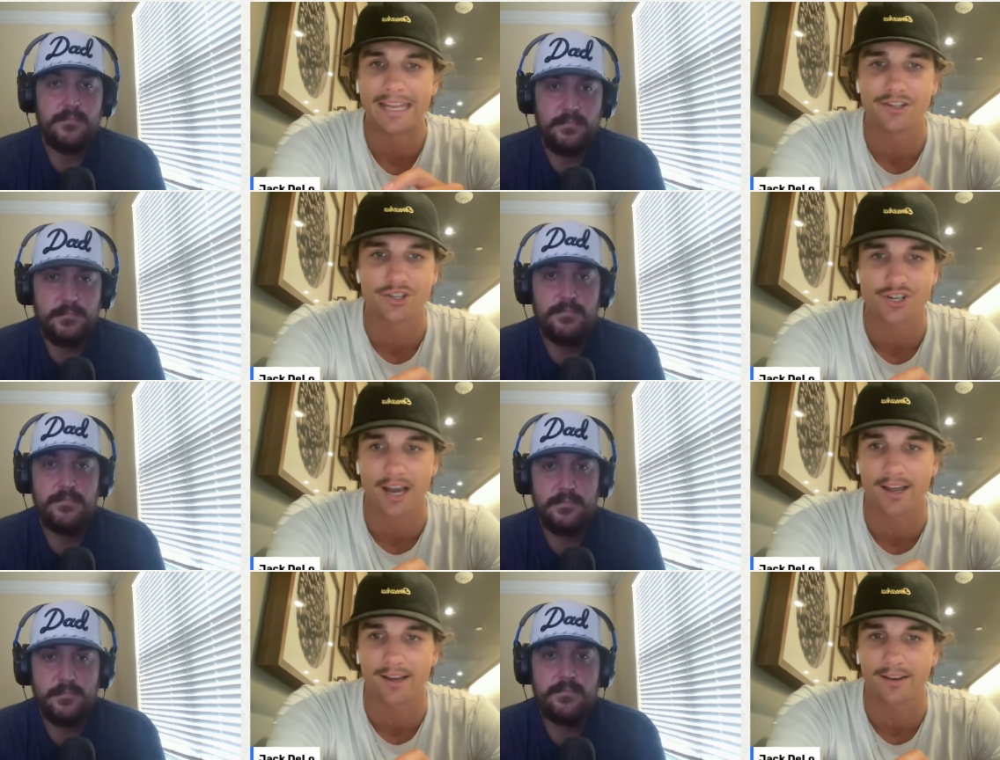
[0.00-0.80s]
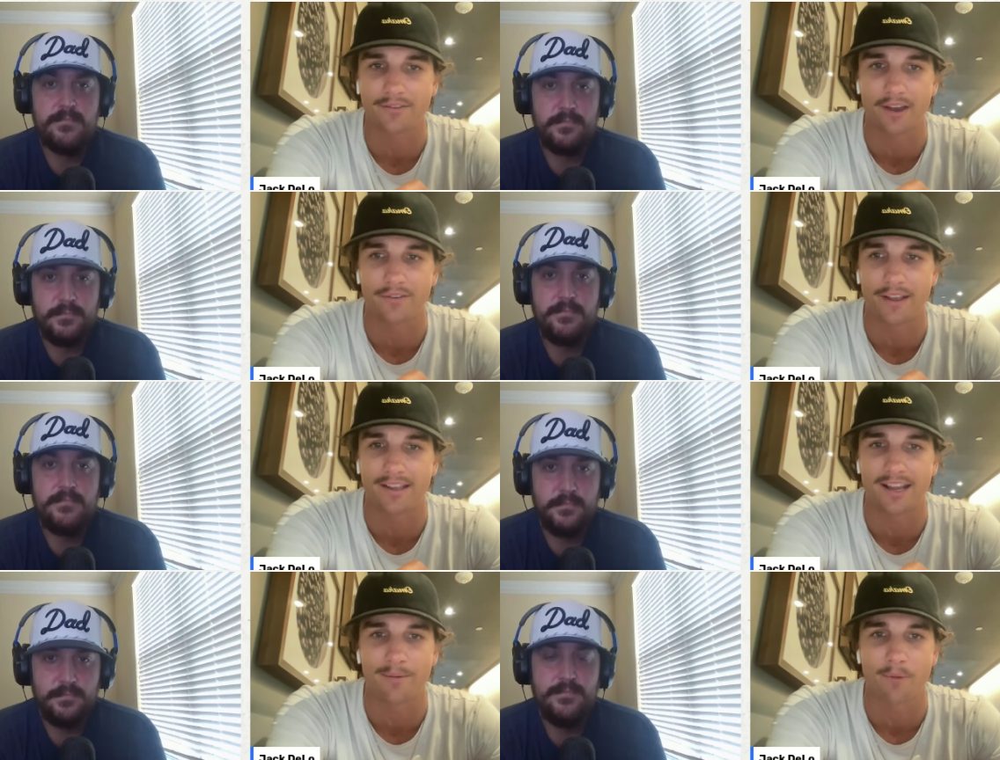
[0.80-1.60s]
Speaker 1: Hayden Schott of, of
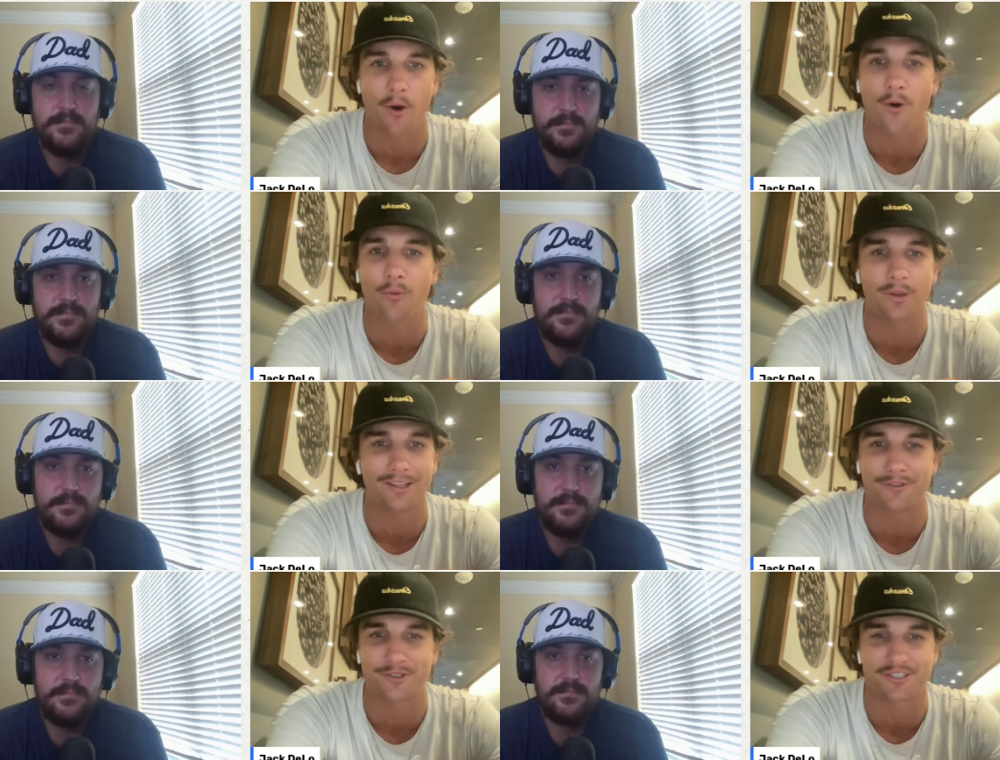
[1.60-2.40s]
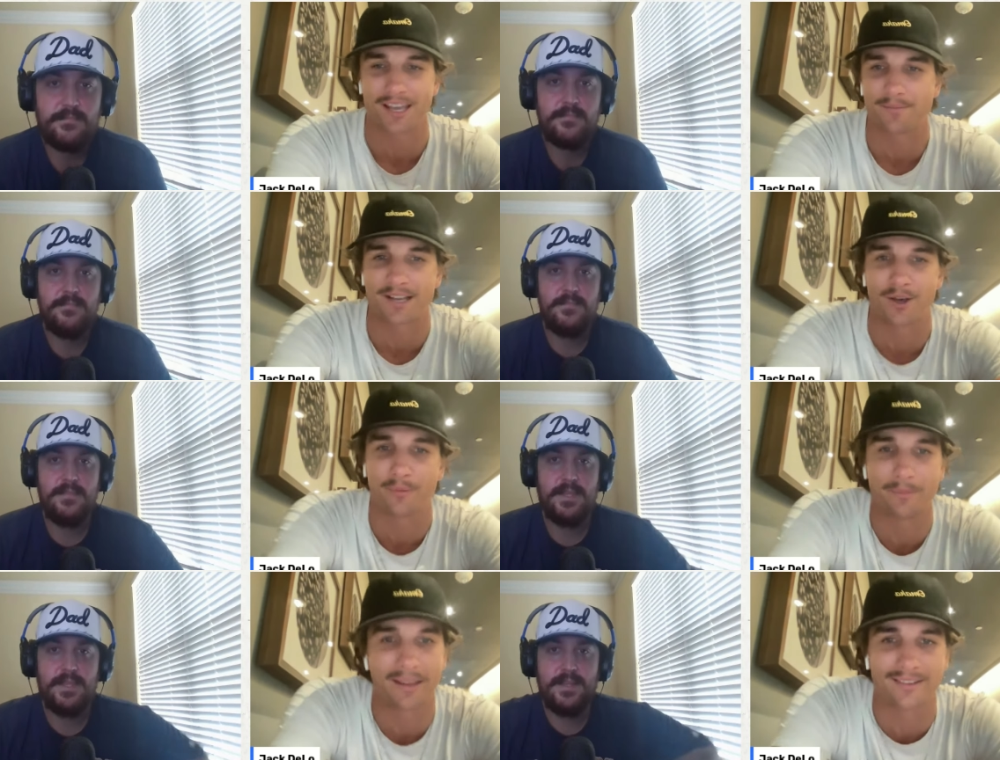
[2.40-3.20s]
A&M all week just kept
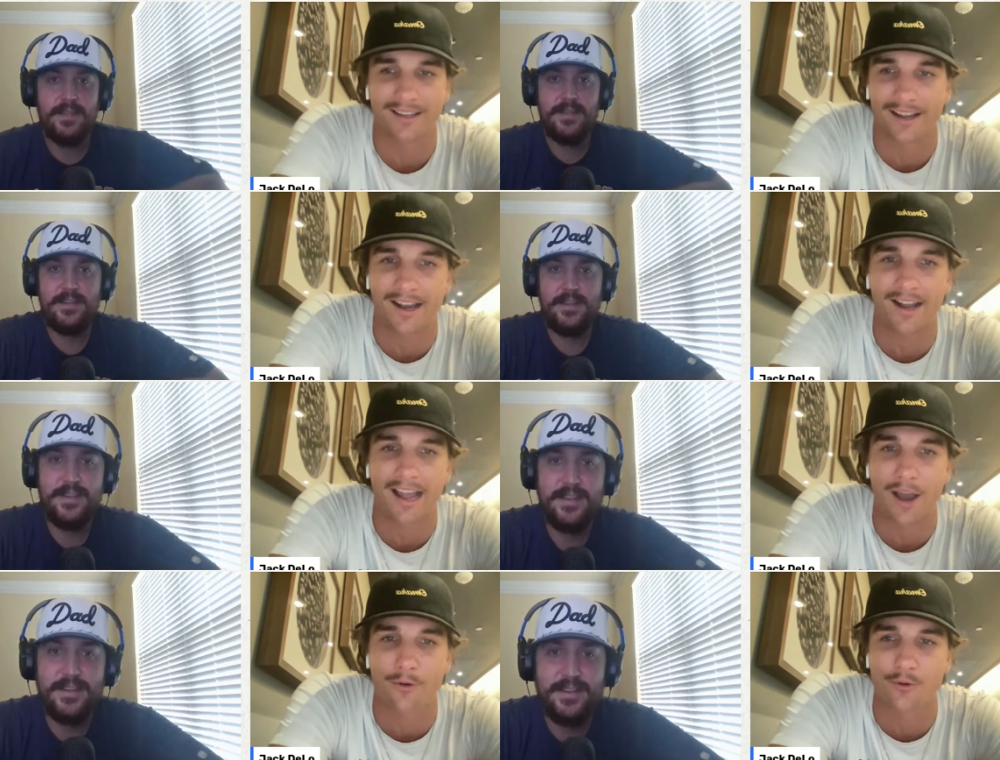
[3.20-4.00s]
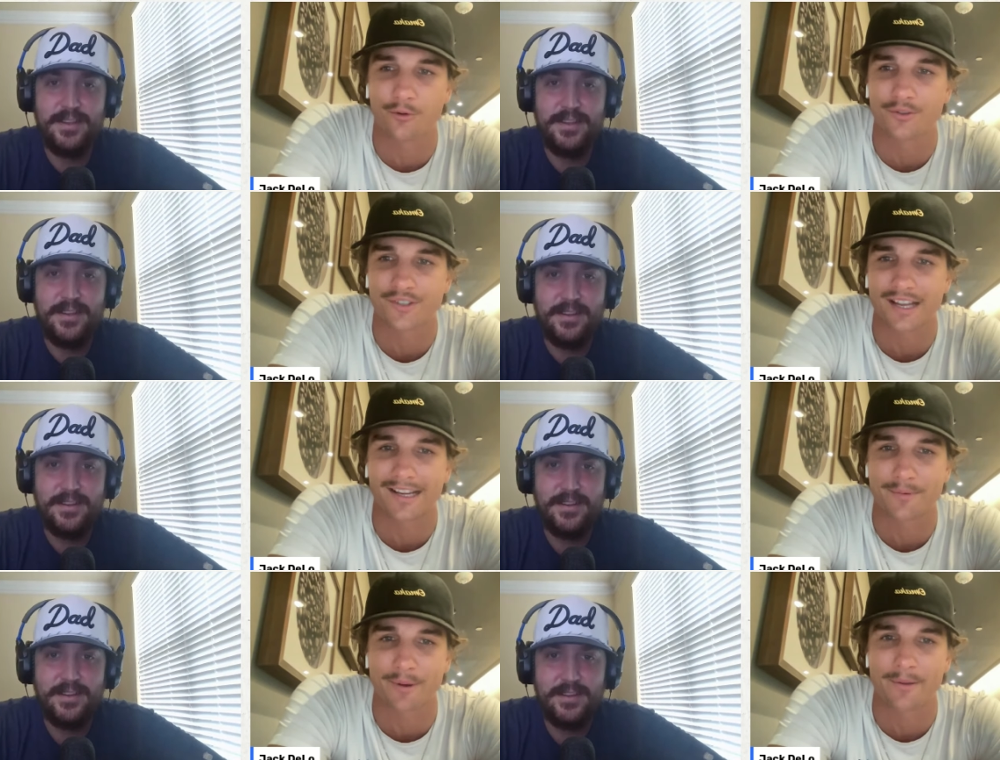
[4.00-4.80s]
telling me, man, like, I, how cool is this?
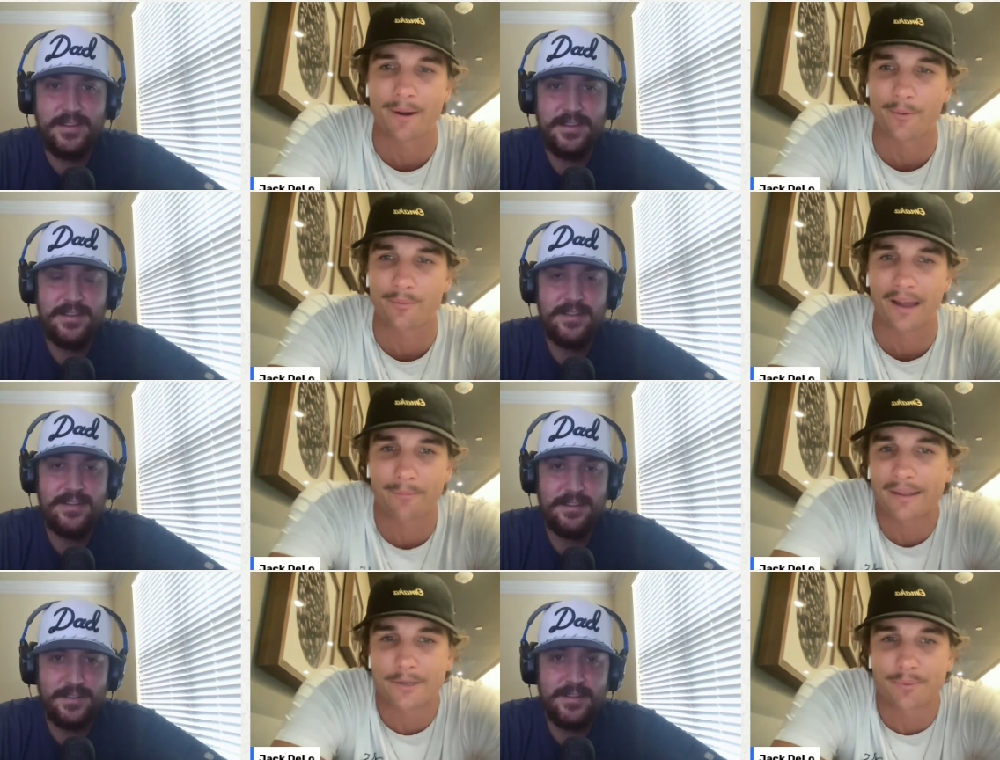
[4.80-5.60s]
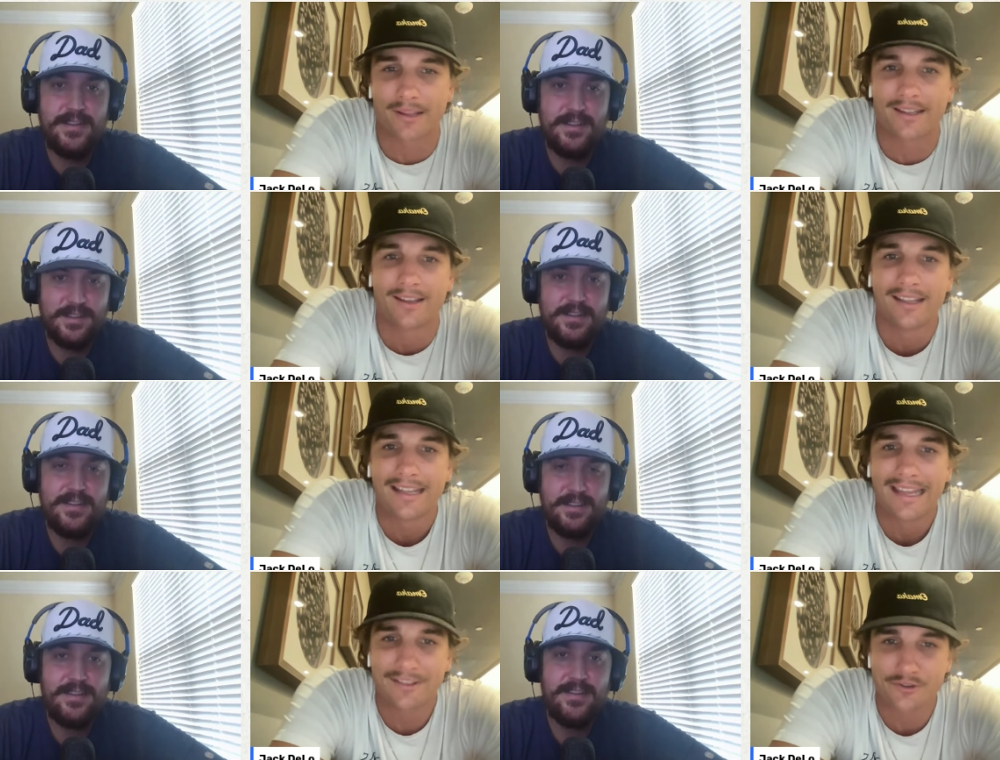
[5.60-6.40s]
I get to play my, I get to
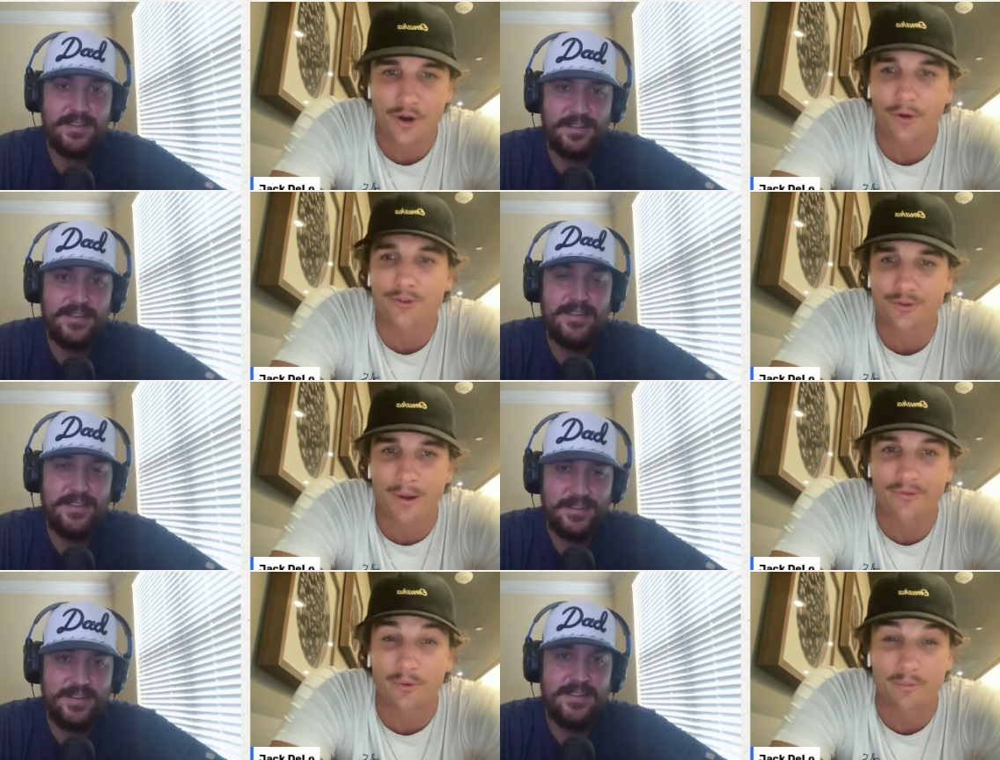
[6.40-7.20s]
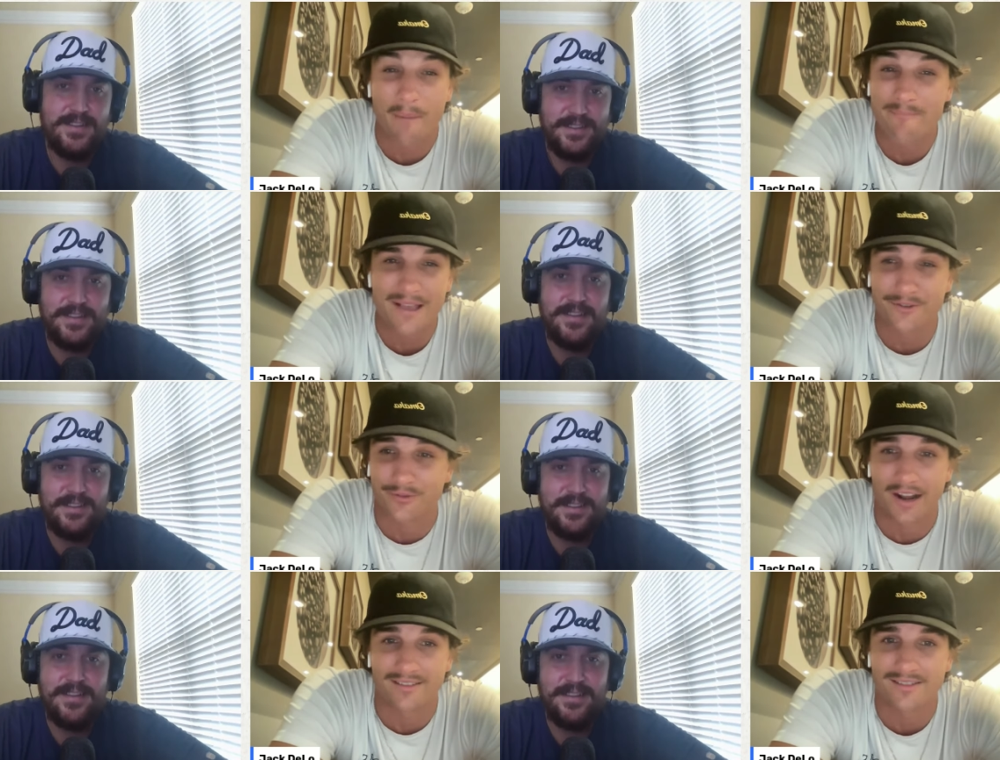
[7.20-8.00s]
play in the Charles Schwab Field with my
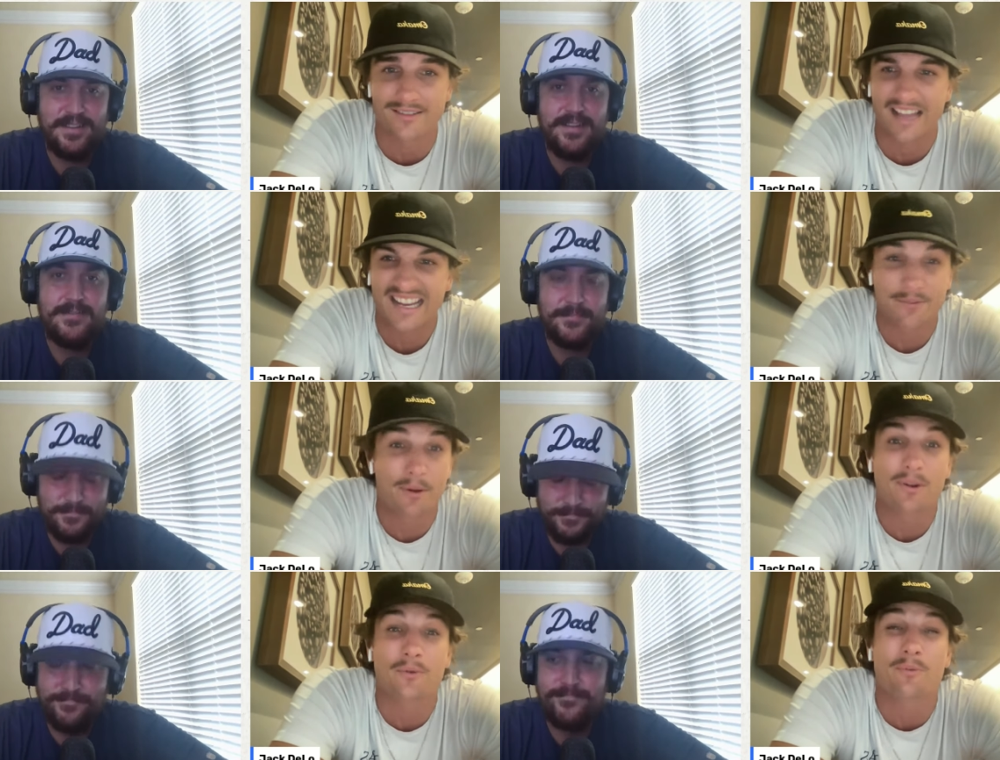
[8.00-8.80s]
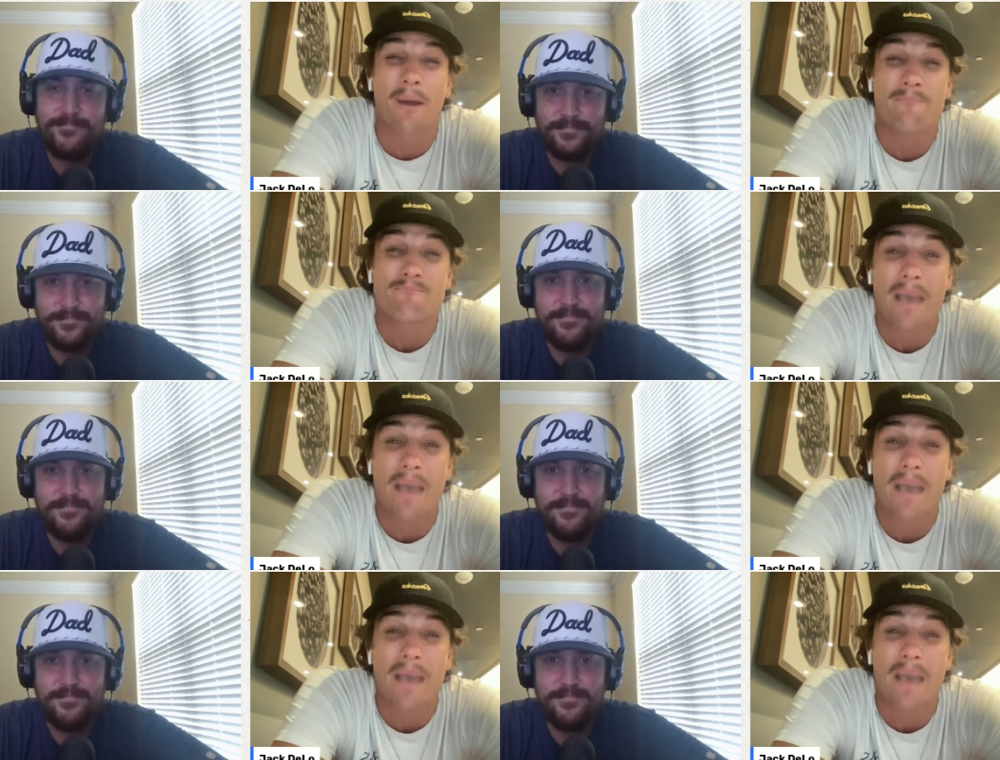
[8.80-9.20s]
best friends. I get to play with my